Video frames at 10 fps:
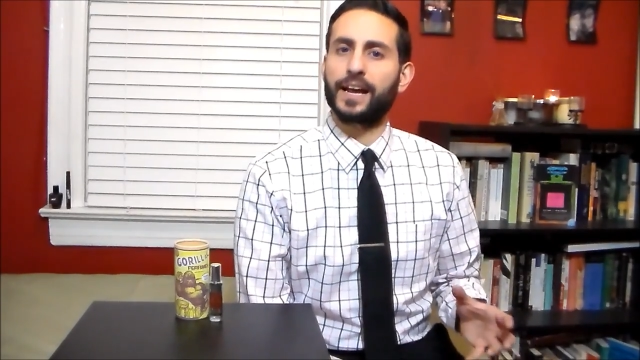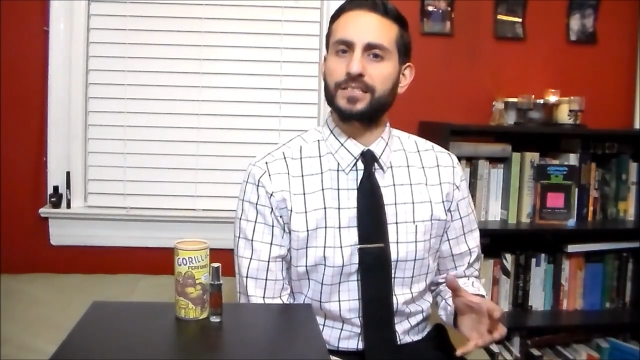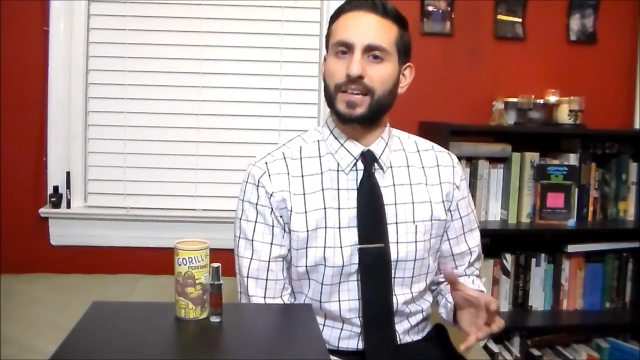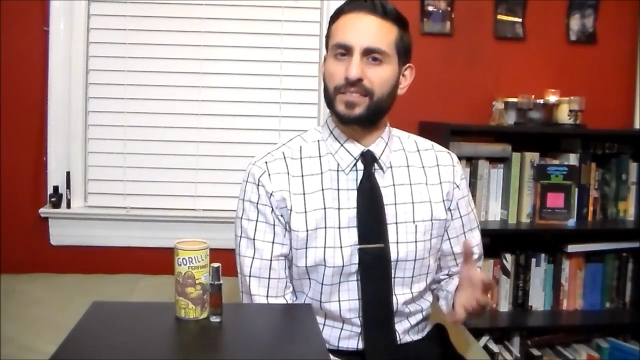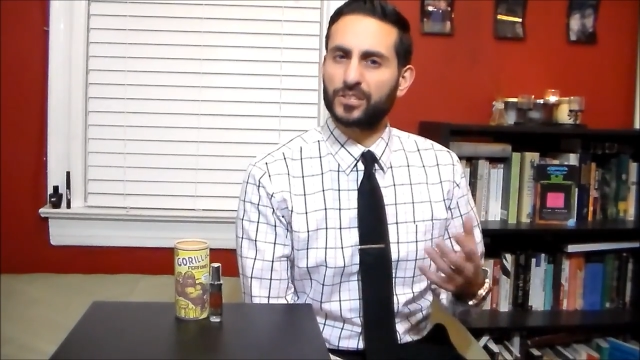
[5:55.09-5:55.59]

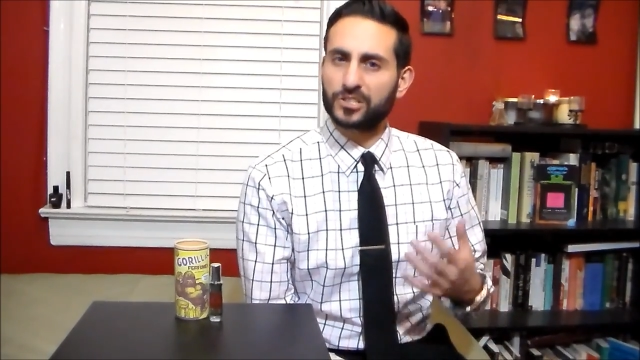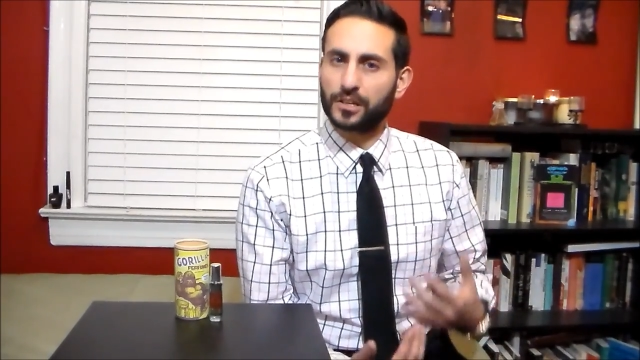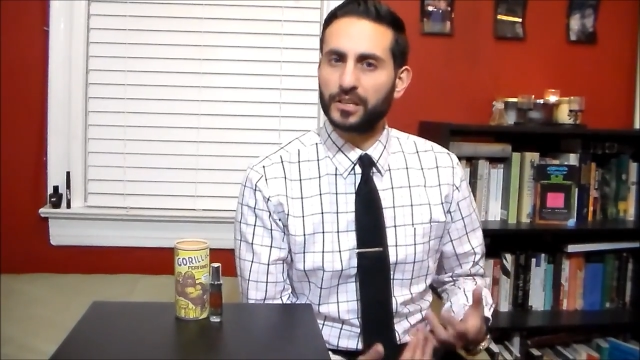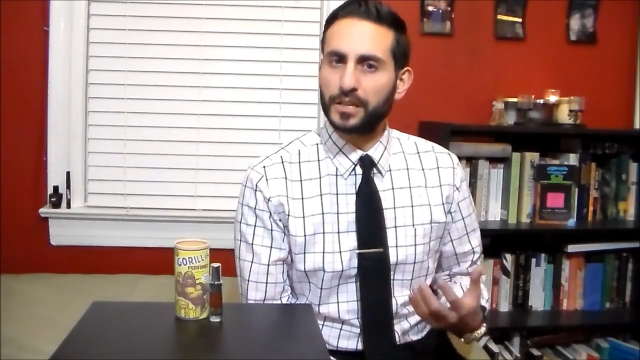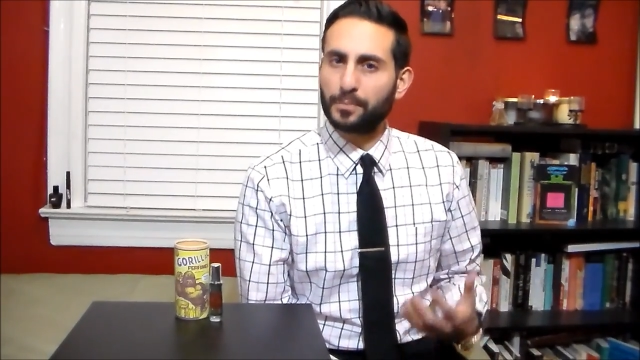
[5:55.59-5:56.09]
has like this
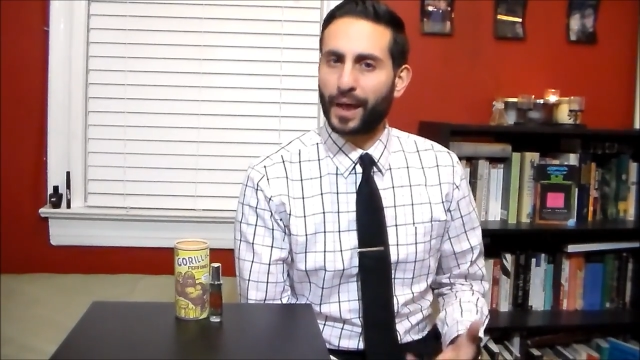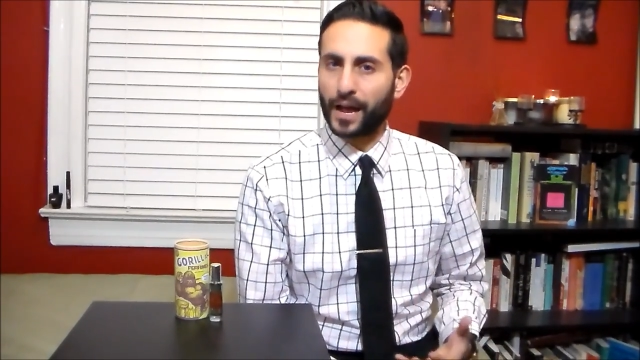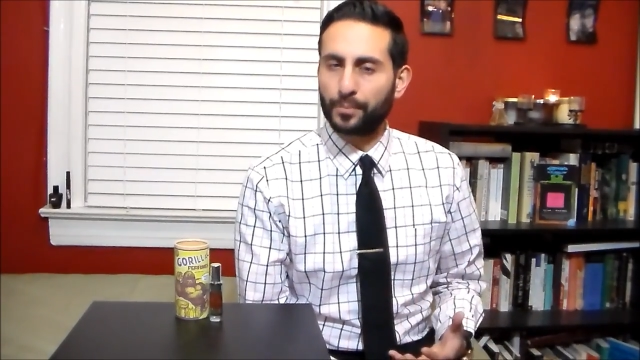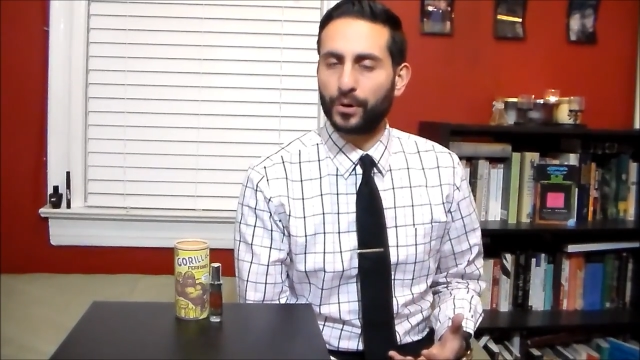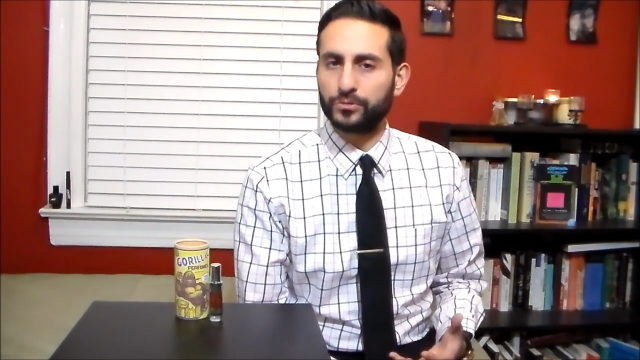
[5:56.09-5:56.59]
clean
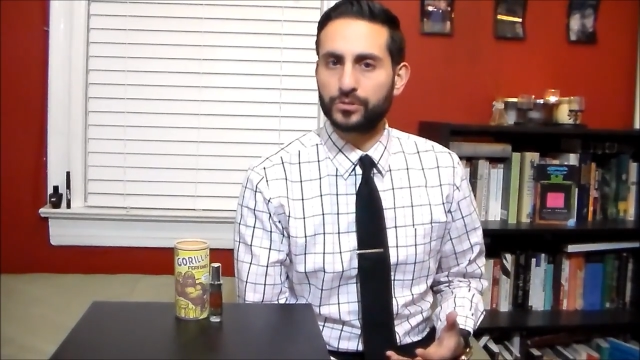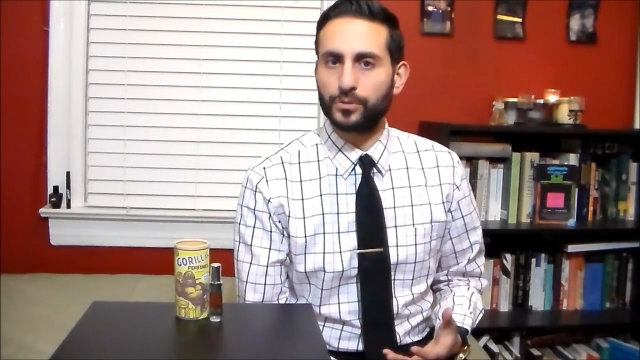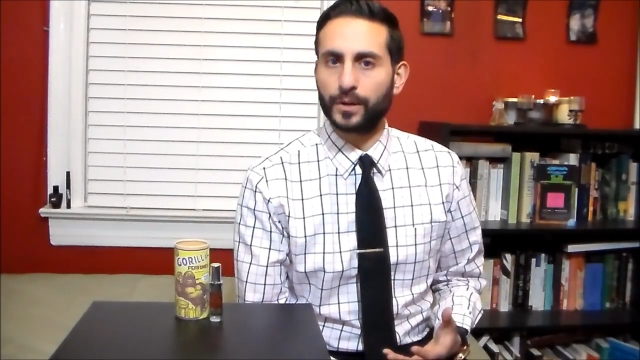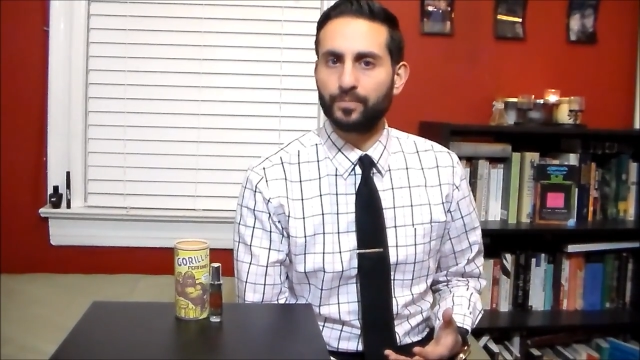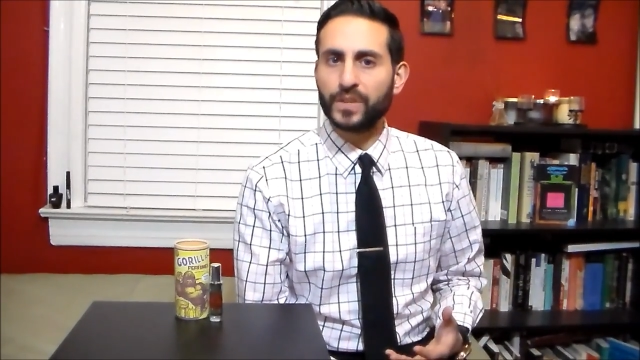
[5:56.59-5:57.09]
backbone
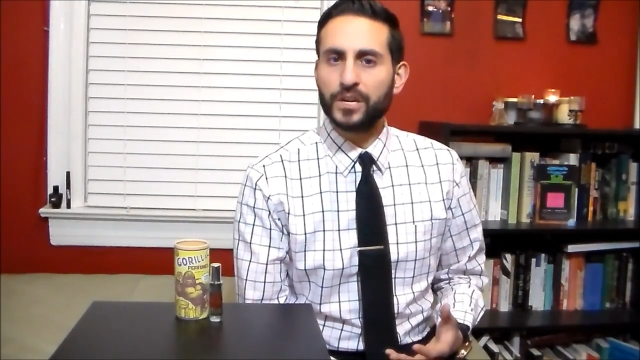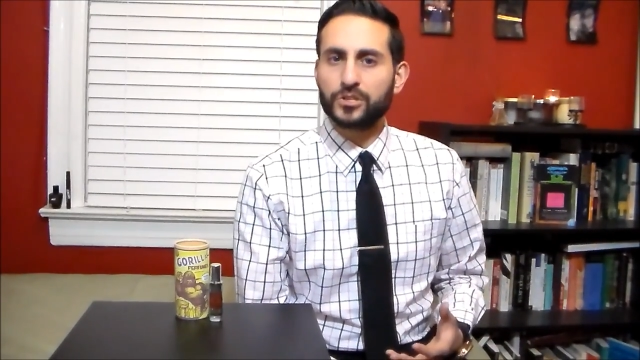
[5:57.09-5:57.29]
to it.